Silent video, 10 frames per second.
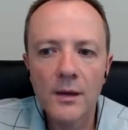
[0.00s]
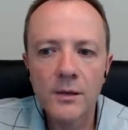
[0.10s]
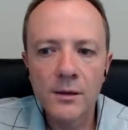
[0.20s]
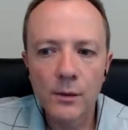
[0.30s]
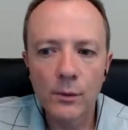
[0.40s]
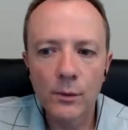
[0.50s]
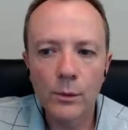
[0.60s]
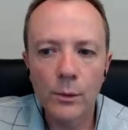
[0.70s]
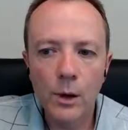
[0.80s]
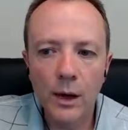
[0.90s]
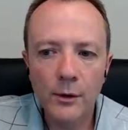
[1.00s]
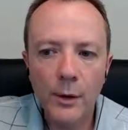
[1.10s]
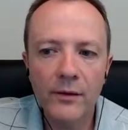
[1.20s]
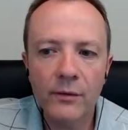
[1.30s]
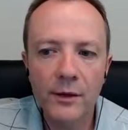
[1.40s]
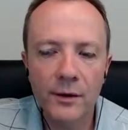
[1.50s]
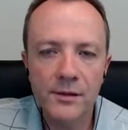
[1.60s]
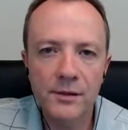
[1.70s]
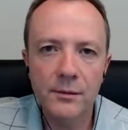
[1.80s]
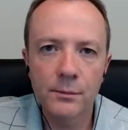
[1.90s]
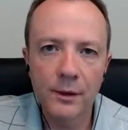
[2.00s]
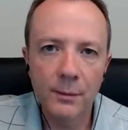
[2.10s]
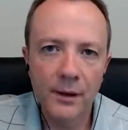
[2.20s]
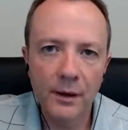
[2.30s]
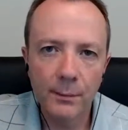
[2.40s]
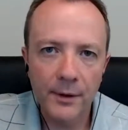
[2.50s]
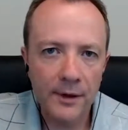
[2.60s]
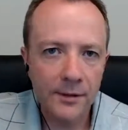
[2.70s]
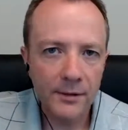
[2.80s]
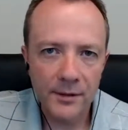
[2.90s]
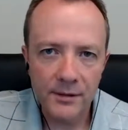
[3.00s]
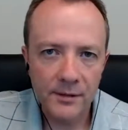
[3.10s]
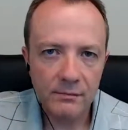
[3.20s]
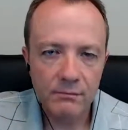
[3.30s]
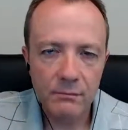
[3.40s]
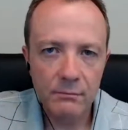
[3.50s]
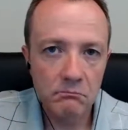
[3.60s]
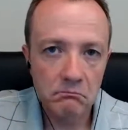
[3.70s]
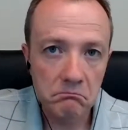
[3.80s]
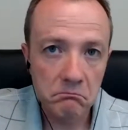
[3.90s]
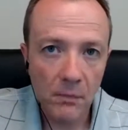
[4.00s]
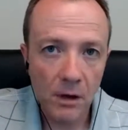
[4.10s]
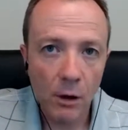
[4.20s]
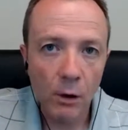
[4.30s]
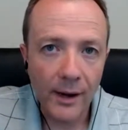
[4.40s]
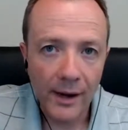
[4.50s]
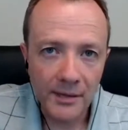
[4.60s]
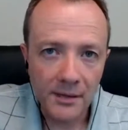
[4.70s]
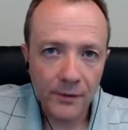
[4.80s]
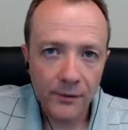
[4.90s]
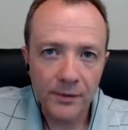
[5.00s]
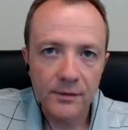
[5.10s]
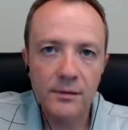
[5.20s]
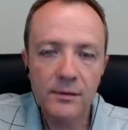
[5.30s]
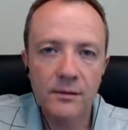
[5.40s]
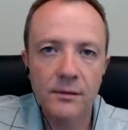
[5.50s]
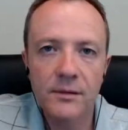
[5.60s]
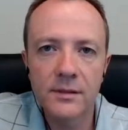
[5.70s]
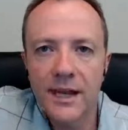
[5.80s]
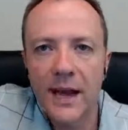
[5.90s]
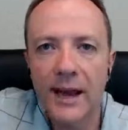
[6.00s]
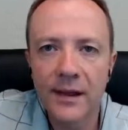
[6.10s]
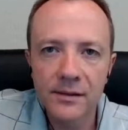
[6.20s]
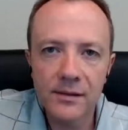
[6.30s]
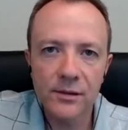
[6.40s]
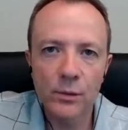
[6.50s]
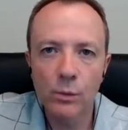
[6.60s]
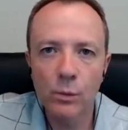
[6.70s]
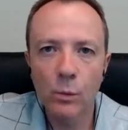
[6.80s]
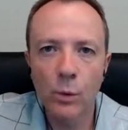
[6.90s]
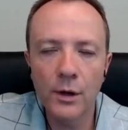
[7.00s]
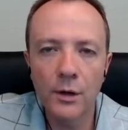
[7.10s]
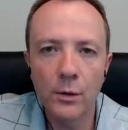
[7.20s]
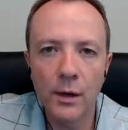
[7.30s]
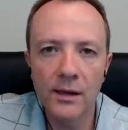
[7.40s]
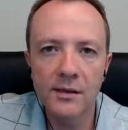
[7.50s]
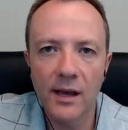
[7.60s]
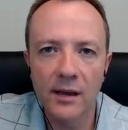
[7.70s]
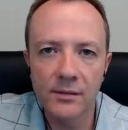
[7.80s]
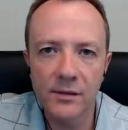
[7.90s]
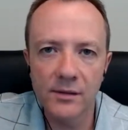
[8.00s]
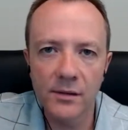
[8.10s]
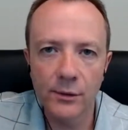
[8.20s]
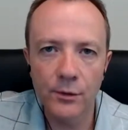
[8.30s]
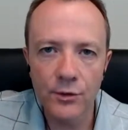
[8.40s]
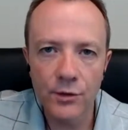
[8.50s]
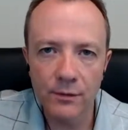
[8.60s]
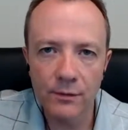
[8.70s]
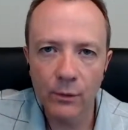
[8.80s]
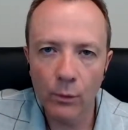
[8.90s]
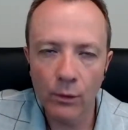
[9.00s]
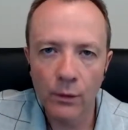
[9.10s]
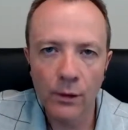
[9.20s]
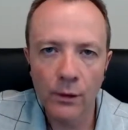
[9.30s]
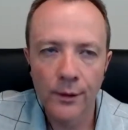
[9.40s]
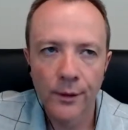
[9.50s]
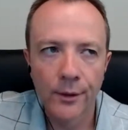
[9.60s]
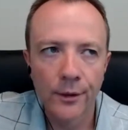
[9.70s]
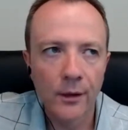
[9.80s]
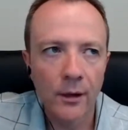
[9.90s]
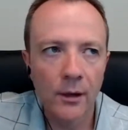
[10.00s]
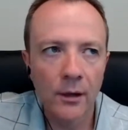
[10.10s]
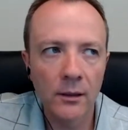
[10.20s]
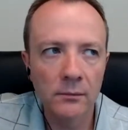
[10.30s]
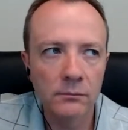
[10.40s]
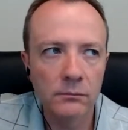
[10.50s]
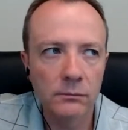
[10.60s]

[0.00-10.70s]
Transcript: So I know Avalara is a pretty big company that does all kinds of different tax. So, what do you guys have as a solution for, um,